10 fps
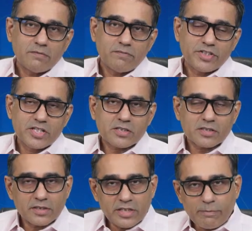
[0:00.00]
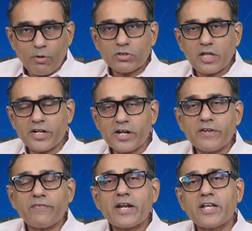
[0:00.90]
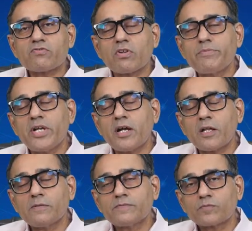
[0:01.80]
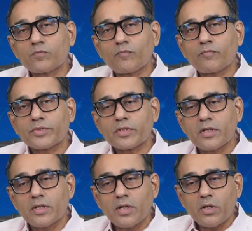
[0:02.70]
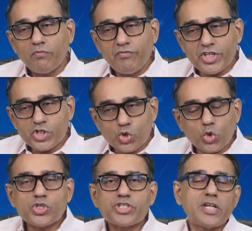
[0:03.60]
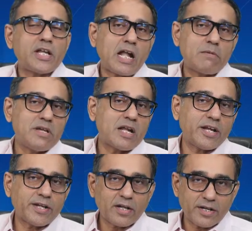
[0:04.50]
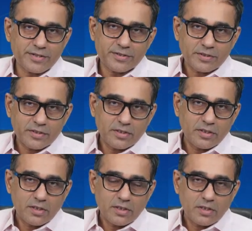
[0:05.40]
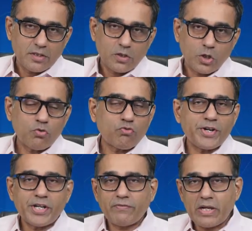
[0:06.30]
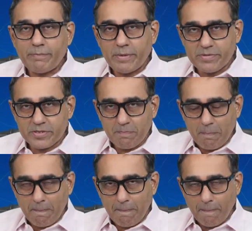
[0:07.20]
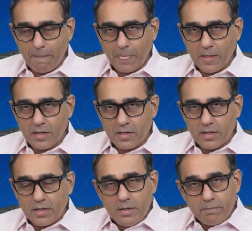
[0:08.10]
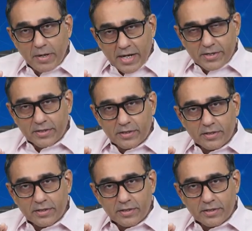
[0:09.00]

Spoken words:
which is near about 30-35 days from here, we should see a RBI rate cut of 25 bips. But